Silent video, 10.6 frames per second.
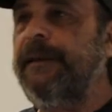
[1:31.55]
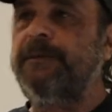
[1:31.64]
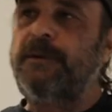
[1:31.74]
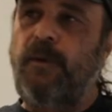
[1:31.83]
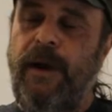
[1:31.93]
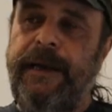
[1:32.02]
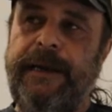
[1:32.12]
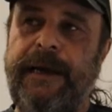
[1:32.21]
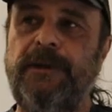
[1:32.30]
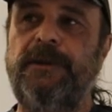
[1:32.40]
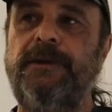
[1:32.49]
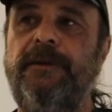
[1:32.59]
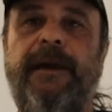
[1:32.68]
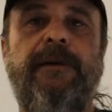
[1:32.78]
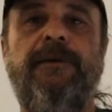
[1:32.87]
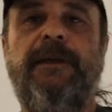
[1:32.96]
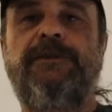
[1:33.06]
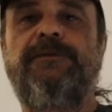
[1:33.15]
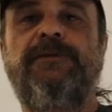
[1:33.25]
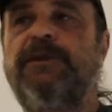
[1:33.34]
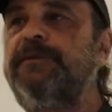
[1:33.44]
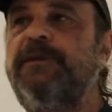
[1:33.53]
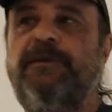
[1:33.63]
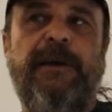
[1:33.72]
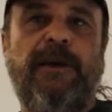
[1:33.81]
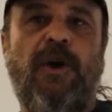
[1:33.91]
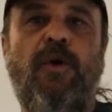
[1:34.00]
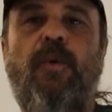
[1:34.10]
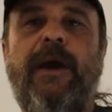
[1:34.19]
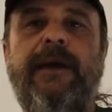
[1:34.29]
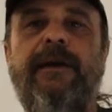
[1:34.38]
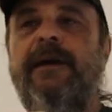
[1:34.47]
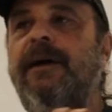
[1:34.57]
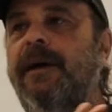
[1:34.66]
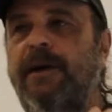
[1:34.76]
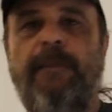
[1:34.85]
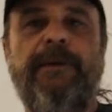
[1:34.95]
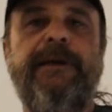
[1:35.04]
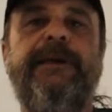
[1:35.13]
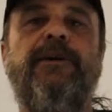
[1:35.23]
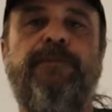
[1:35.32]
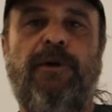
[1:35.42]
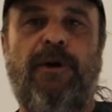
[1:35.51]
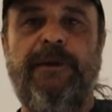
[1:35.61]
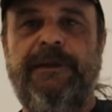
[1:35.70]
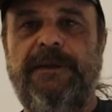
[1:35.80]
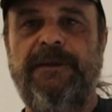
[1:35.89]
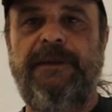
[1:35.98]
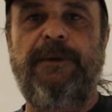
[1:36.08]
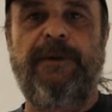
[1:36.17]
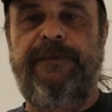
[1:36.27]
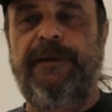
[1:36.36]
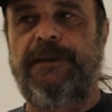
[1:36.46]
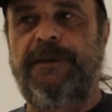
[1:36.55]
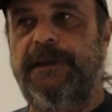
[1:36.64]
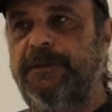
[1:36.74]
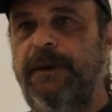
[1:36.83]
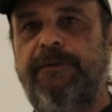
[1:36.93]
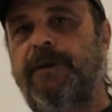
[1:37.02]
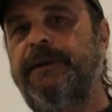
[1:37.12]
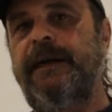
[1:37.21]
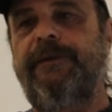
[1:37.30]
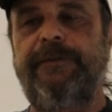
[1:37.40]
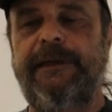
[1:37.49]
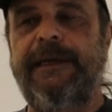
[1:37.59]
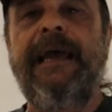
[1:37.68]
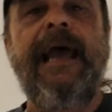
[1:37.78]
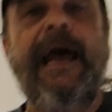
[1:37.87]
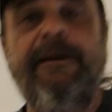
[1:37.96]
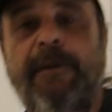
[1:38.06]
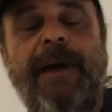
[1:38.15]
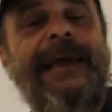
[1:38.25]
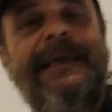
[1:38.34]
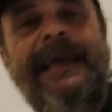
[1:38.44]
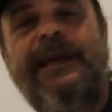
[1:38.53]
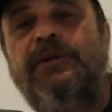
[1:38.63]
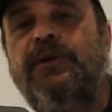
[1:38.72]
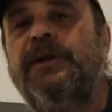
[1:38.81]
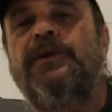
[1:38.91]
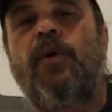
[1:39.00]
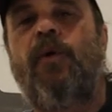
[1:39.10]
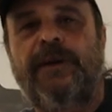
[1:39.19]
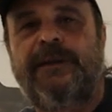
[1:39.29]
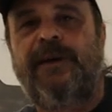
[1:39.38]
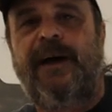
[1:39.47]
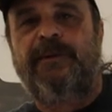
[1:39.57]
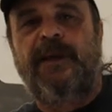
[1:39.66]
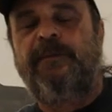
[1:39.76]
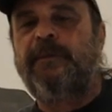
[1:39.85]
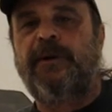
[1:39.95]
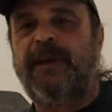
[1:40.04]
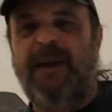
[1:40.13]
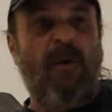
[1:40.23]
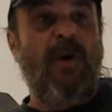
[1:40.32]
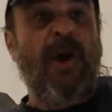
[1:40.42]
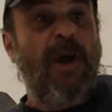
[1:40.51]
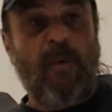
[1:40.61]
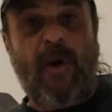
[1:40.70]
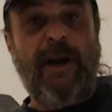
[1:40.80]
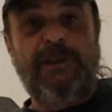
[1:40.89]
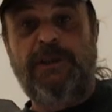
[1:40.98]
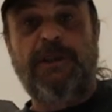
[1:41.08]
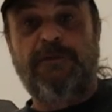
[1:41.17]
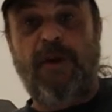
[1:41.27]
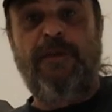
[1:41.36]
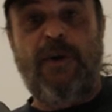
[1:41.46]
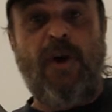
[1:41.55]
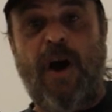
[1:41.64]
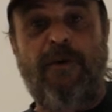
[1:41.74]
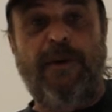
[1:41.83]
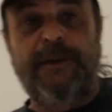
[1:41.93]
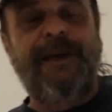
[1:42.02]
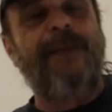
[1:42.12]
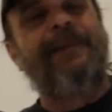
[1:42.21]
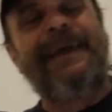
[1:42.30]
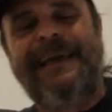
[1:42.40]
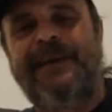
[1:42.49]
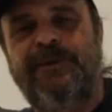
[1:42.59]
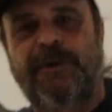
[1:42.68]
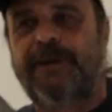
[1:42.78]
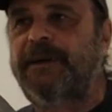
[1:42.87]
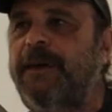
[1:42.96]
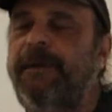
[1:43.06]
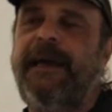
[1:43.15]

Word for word: It's quiet out. Says, all right, let's just let's make a quick couple of gear pull with this and see what it feels like. So I rolled it out front. And remember, I can't do this all the time. It's like people are like, well, why don't you just run the car all the time? I can't do it all the time.